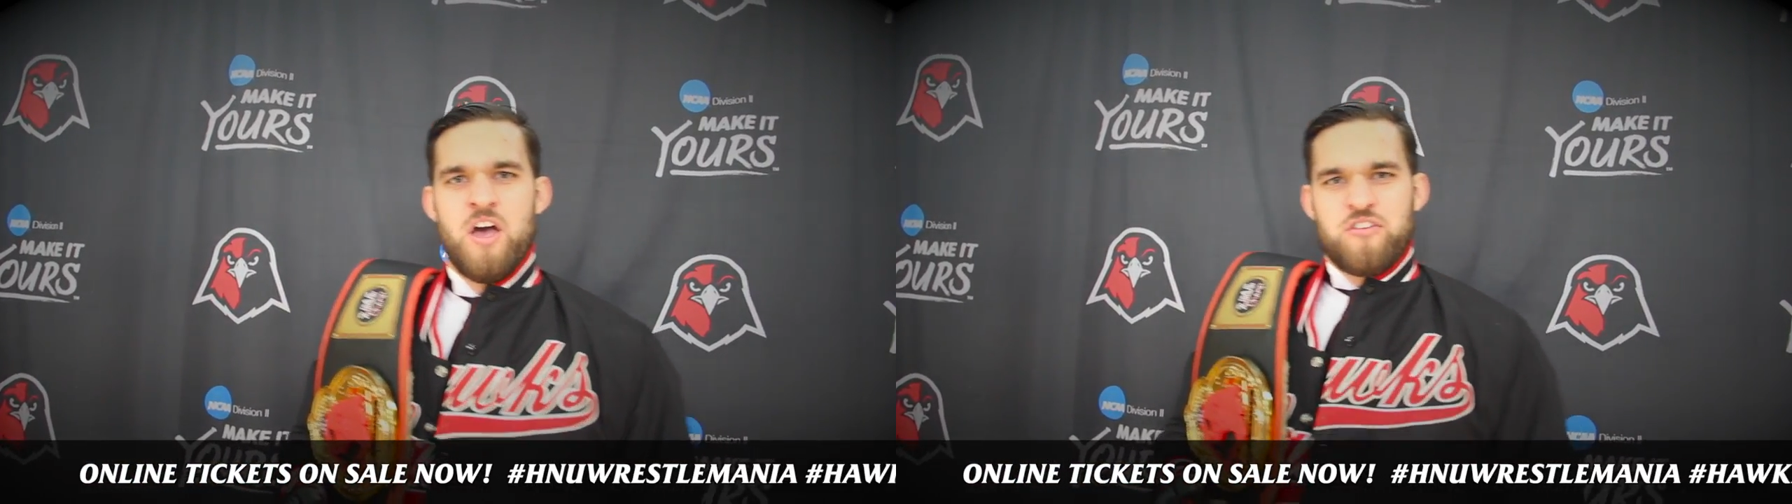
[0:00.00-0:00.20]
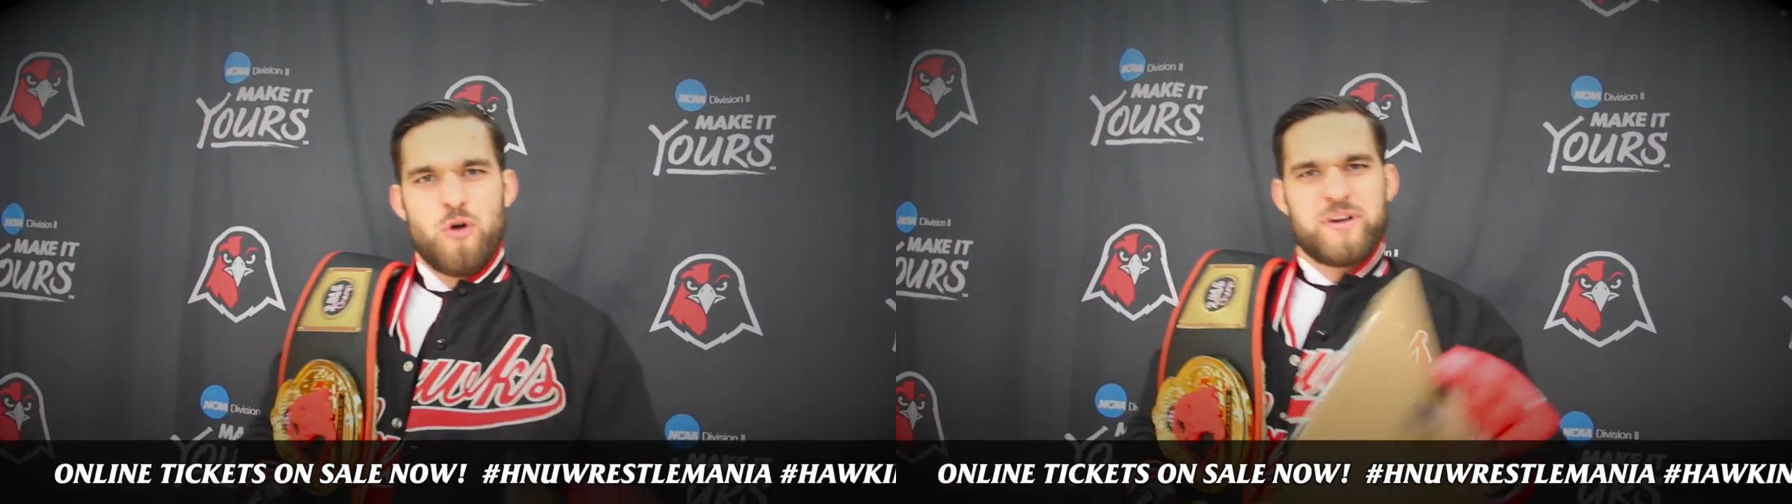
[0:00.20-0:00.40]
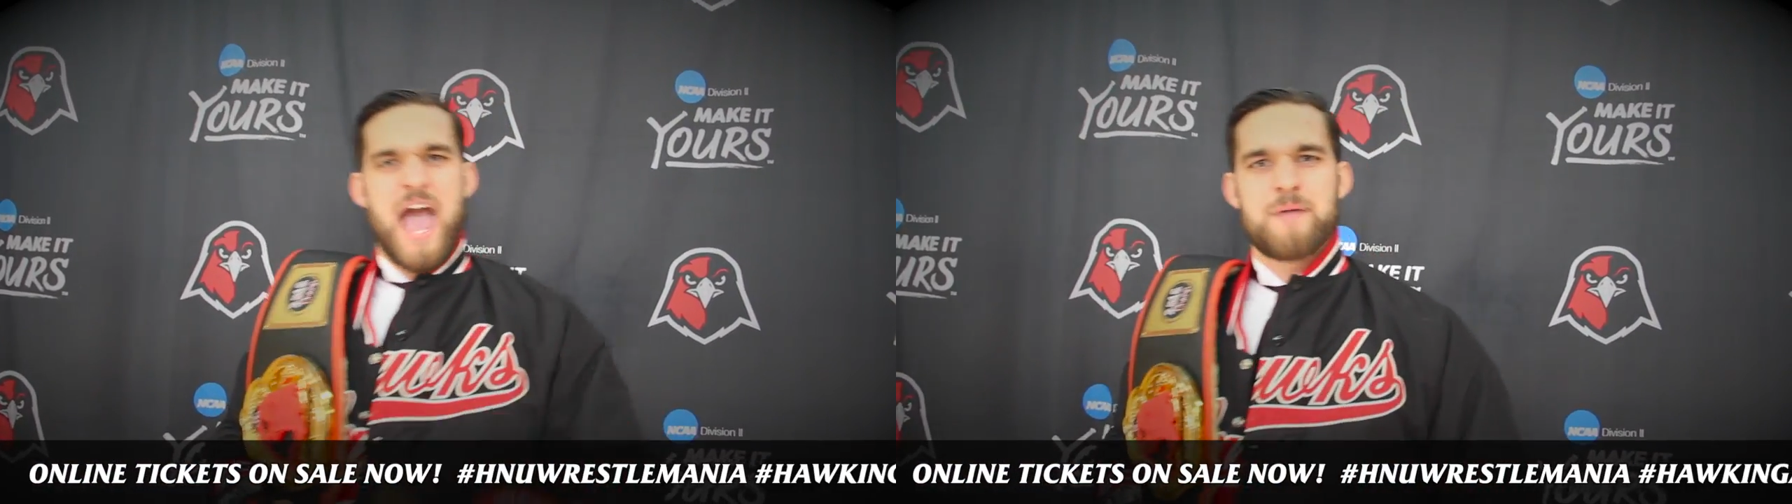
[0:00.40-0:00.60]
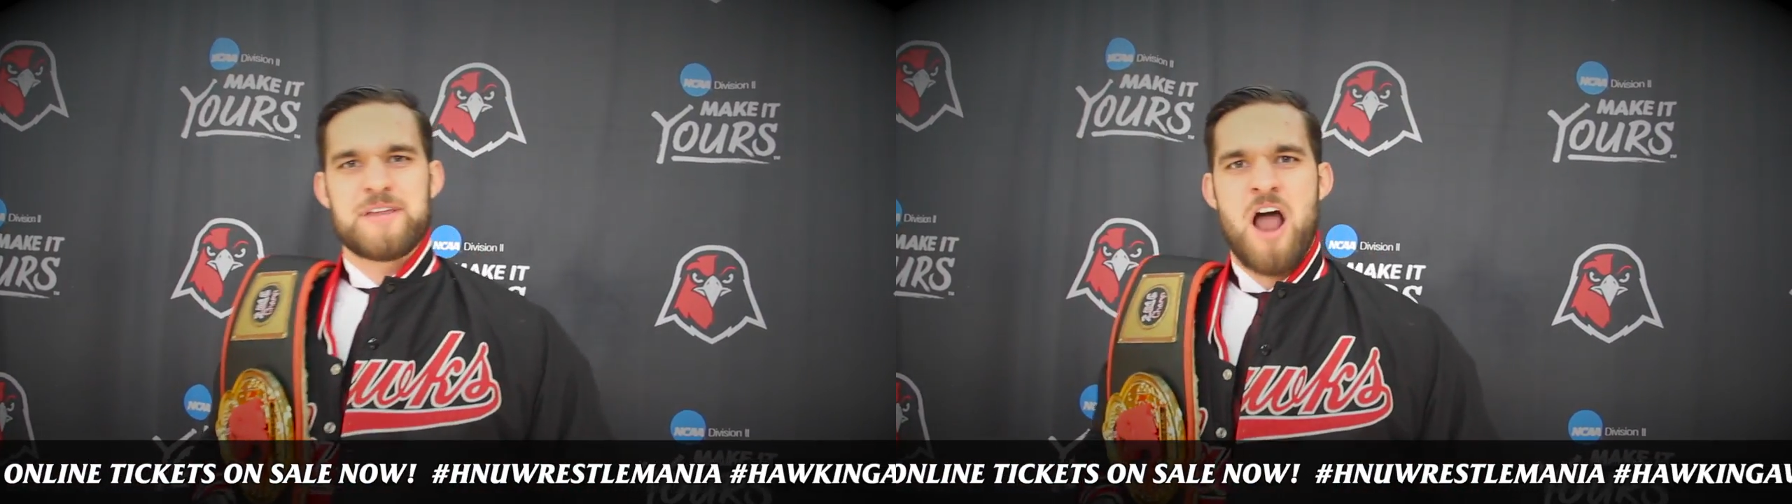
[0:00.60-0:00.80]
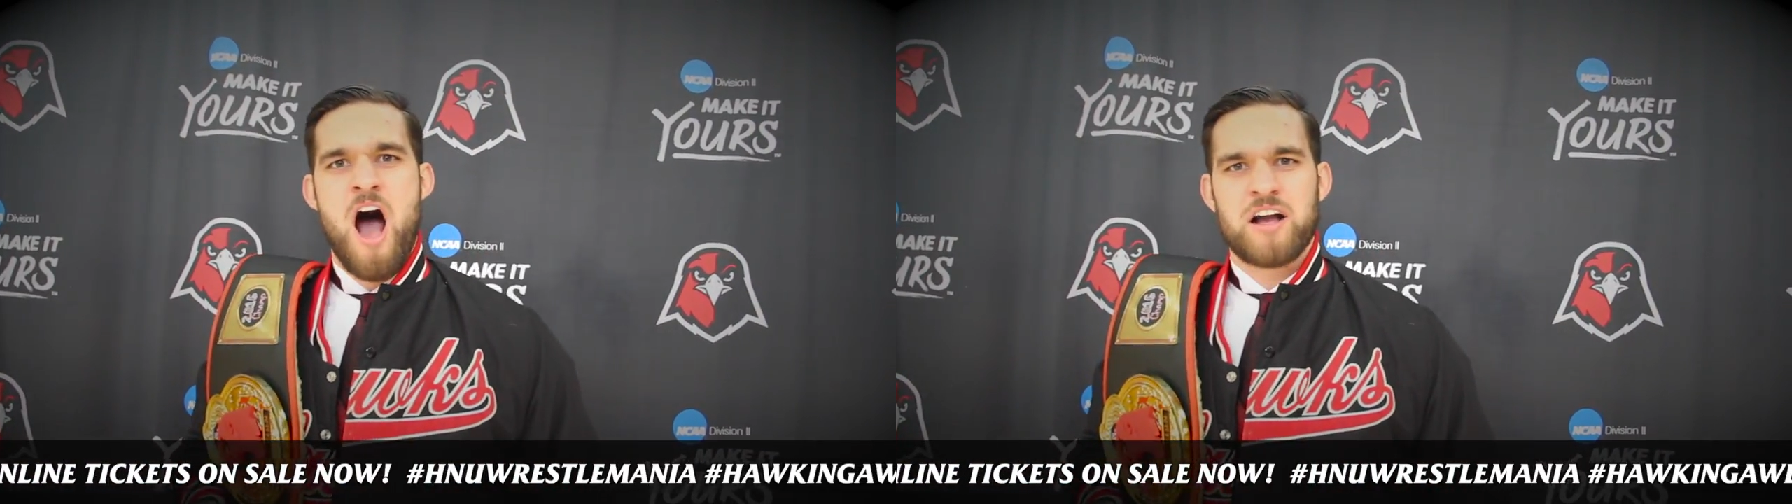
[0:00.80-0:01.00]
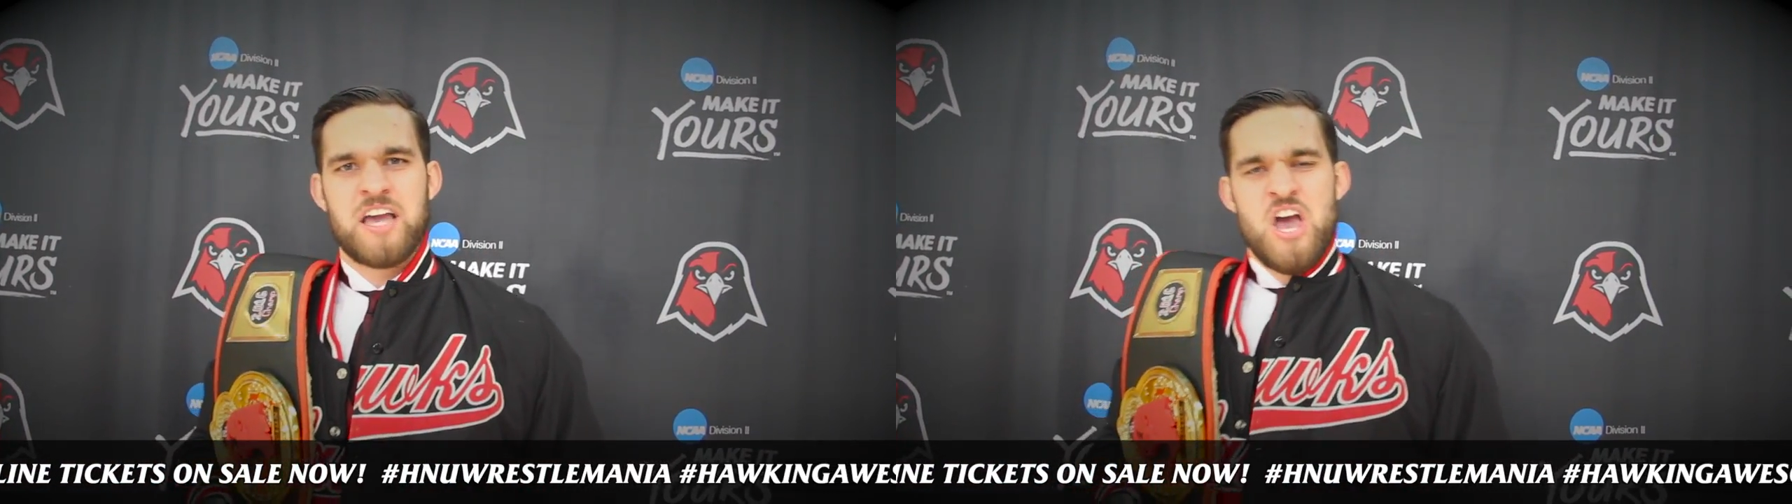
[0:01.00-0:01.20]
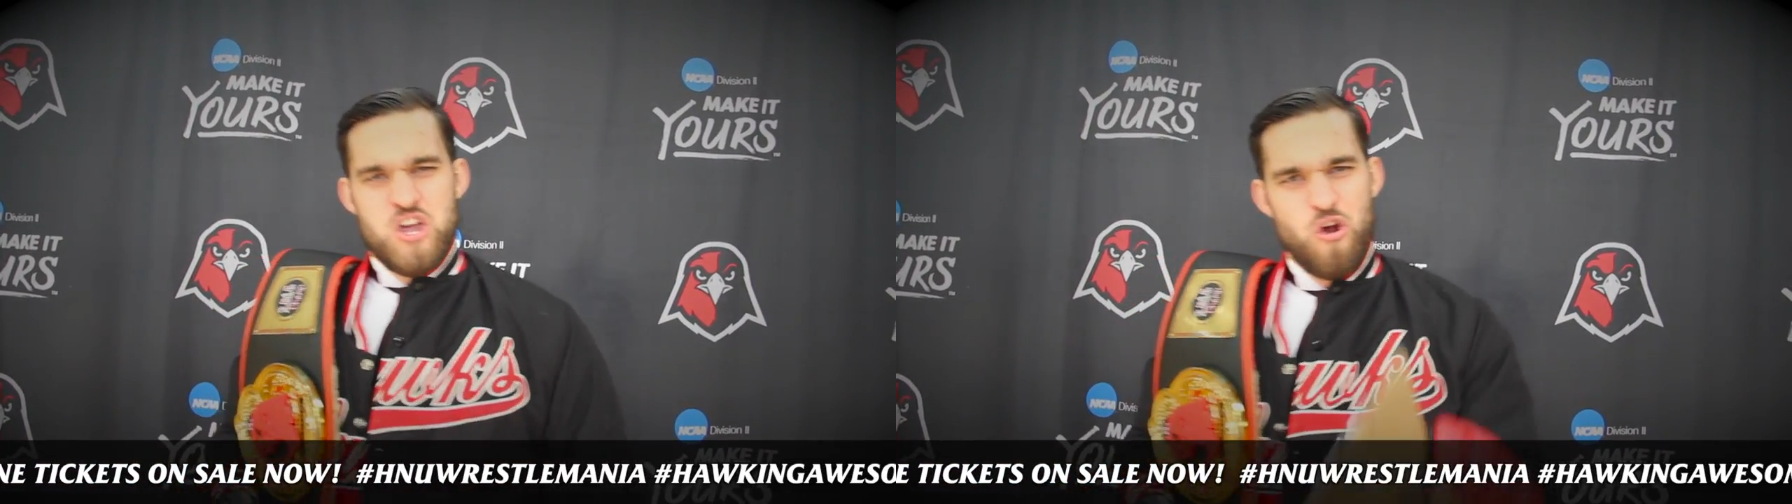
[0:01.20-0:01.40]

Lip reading: So Captain Hawk,